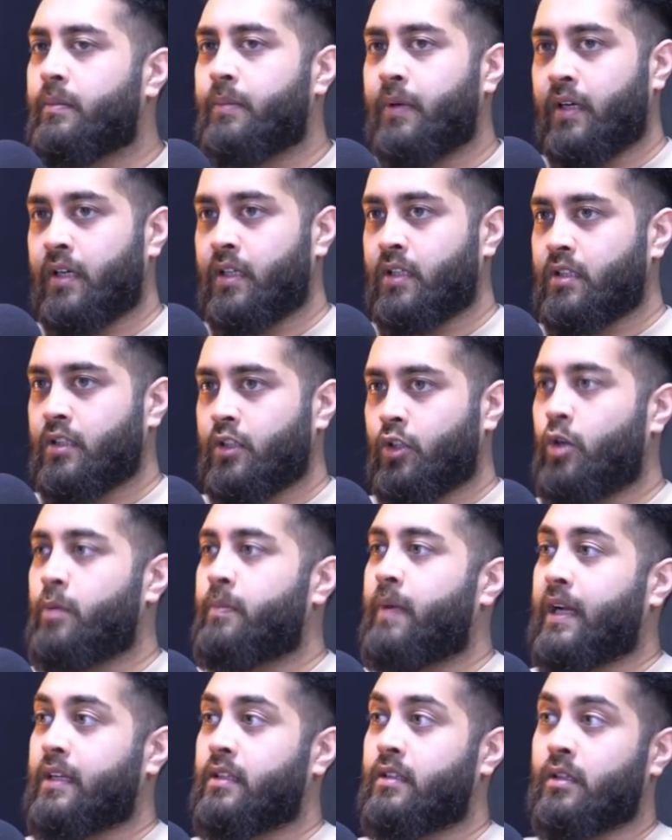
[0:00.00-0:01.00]
But
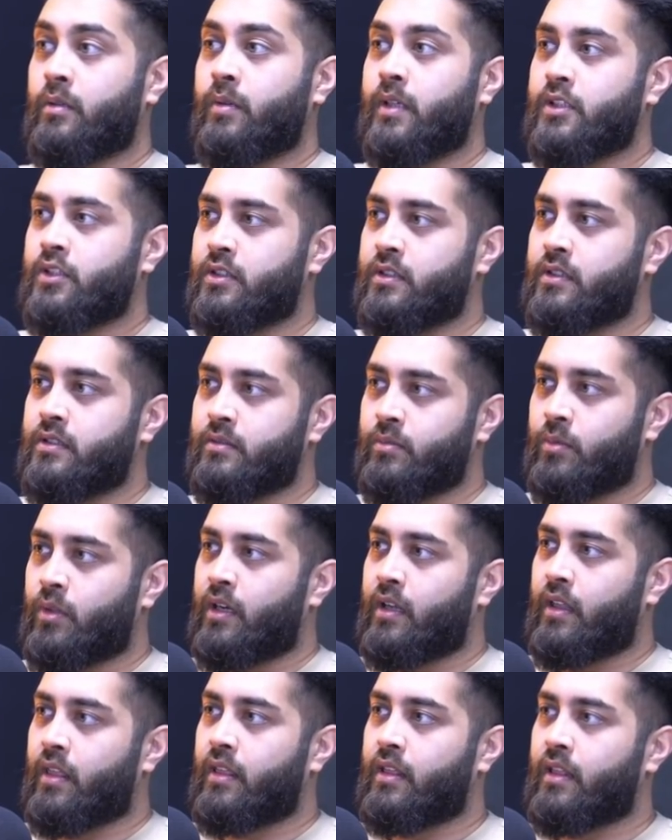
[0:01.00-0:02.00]
going back to the question,
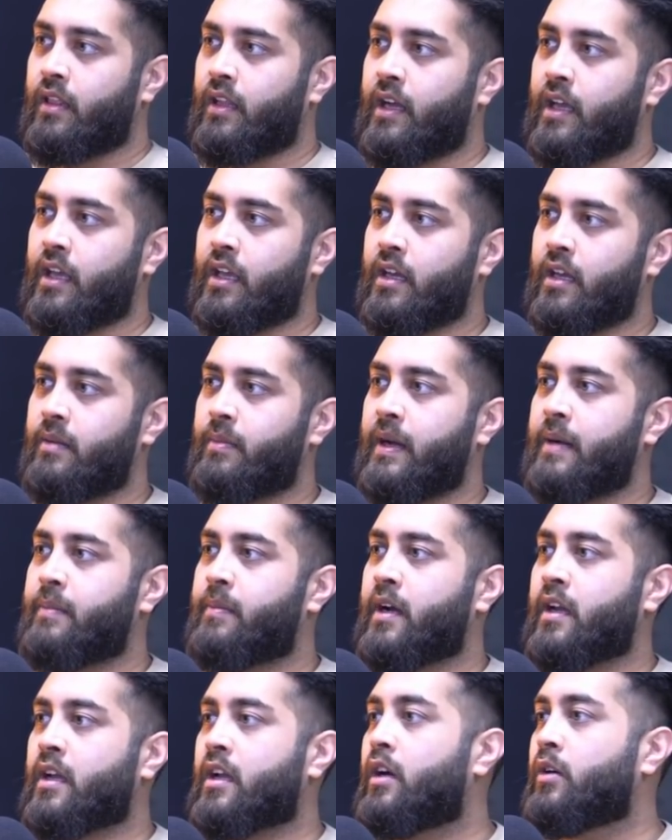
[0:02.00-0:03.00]
what I like about
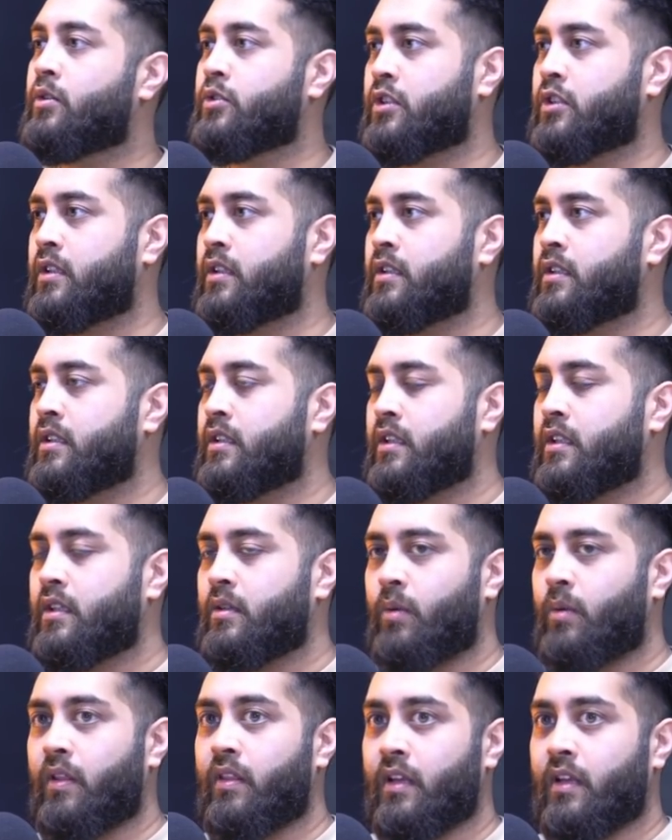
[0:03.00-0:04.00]
my culture,
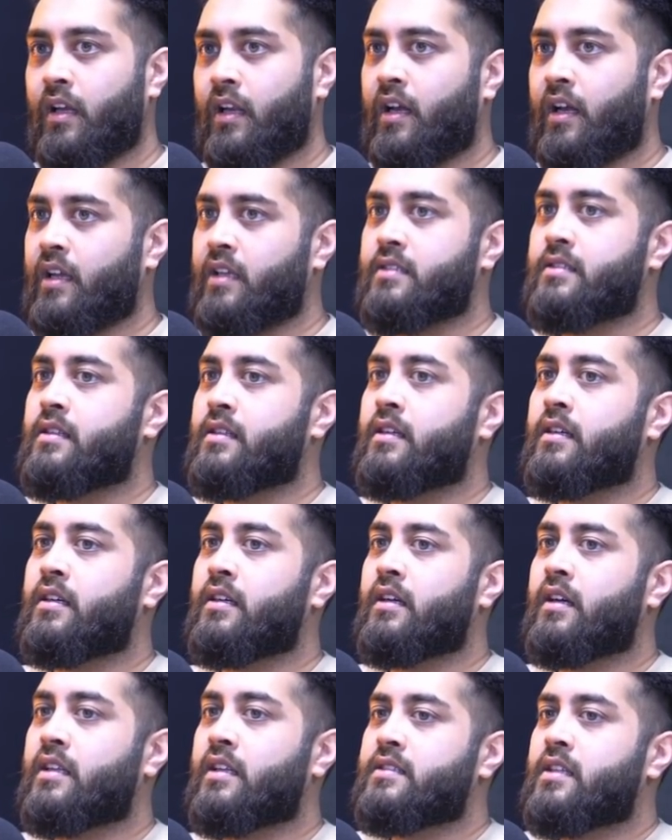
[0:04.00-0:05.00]
one thing I like is
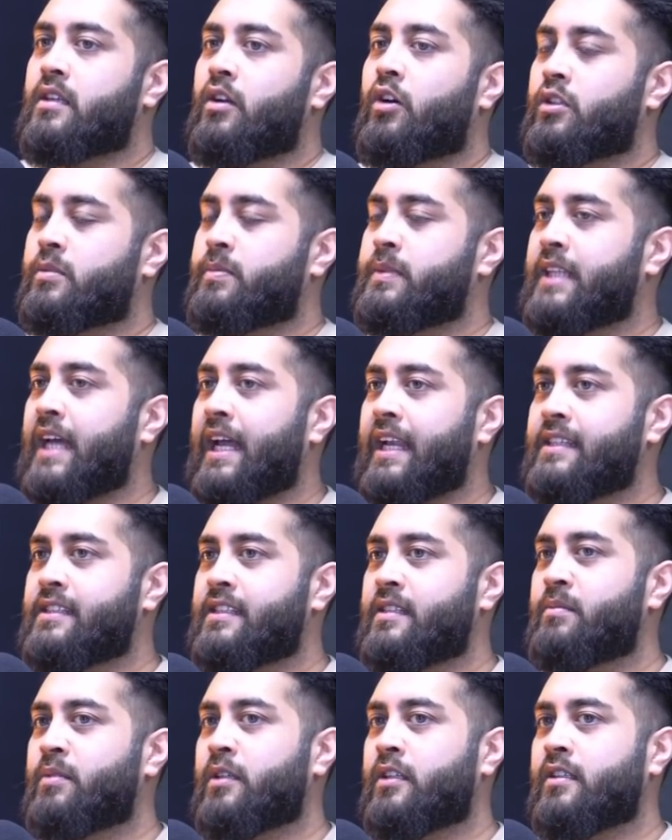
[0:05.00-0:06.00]
I said
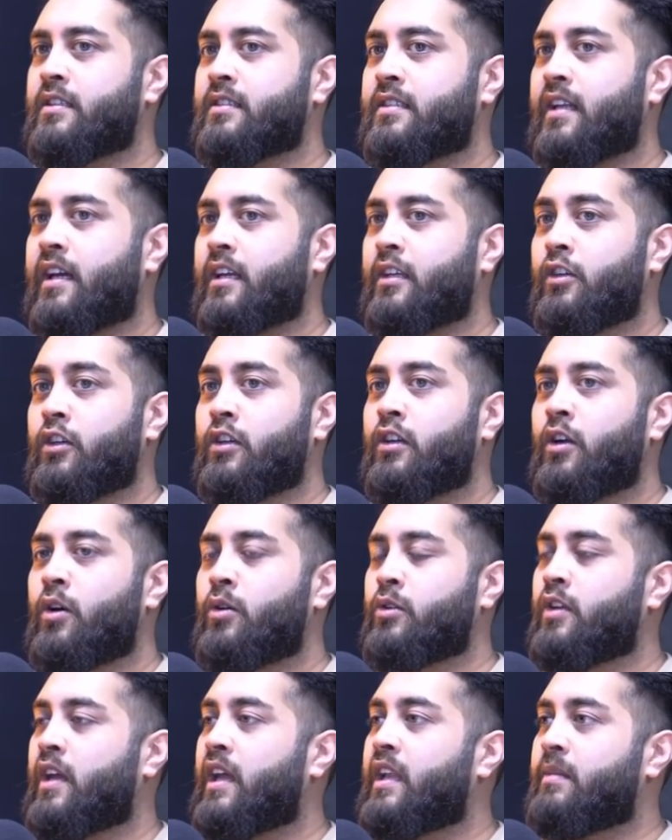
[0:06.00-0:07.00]
hospitality, because like you could
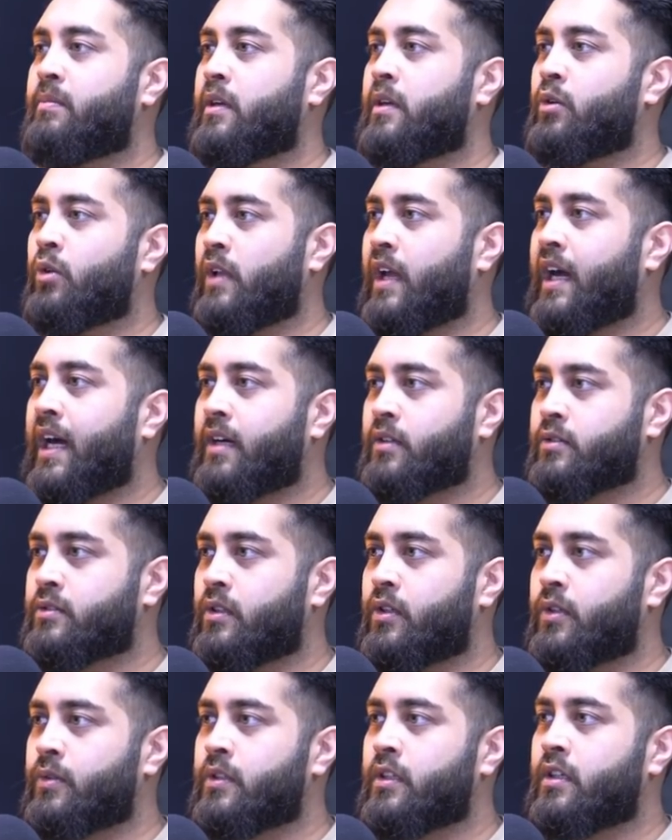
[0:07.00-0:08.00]
go to any Bengali
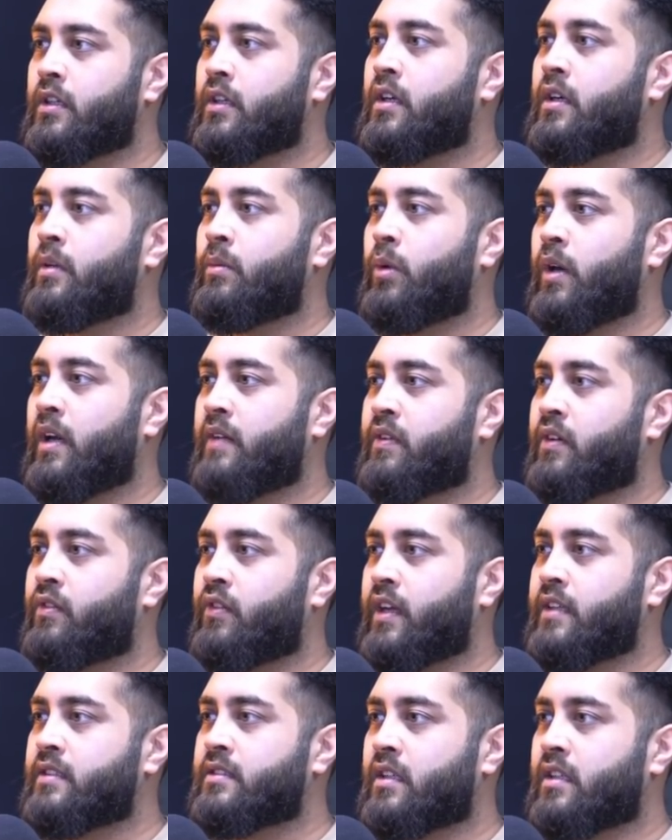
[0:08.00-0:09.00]
household, whatever
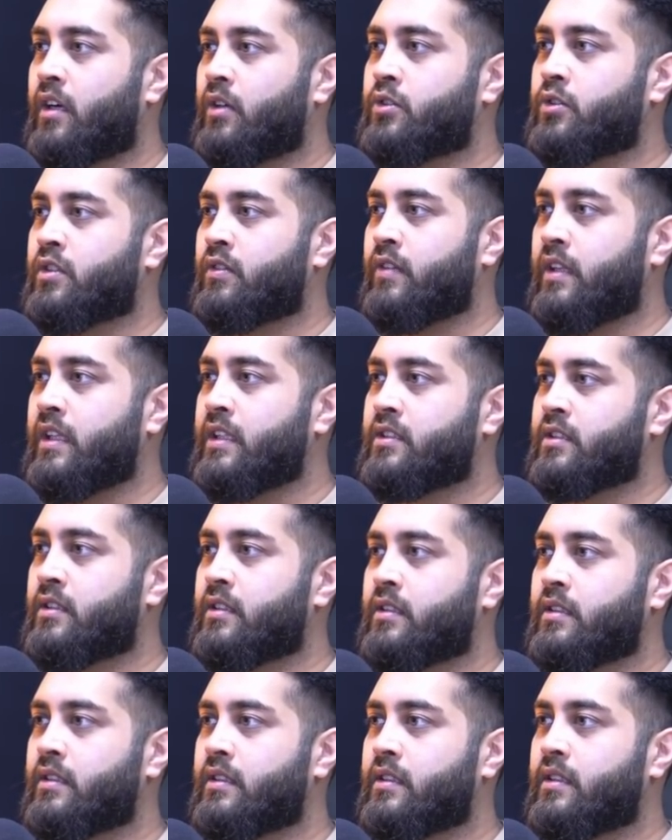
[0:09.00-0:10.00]
race, culture,
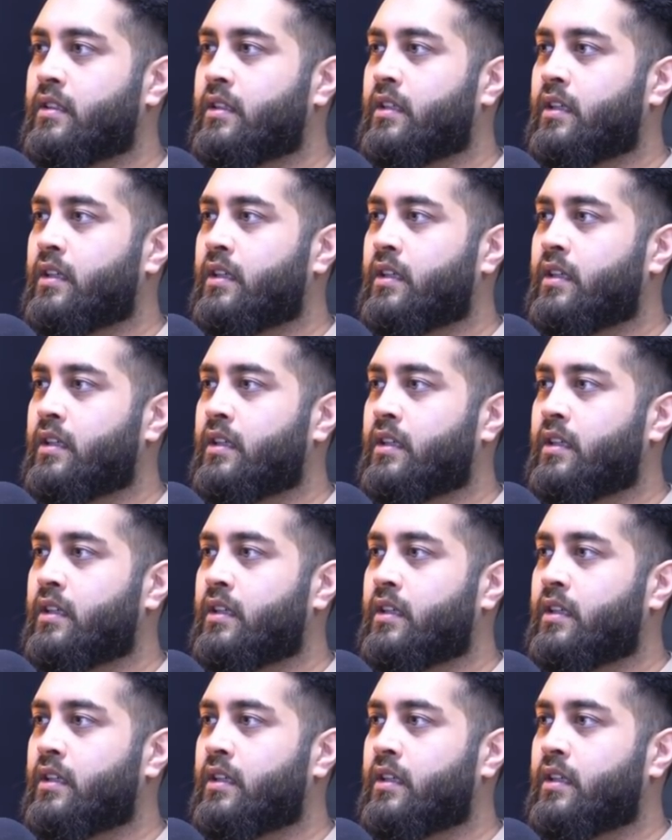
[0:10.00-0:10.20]
religion,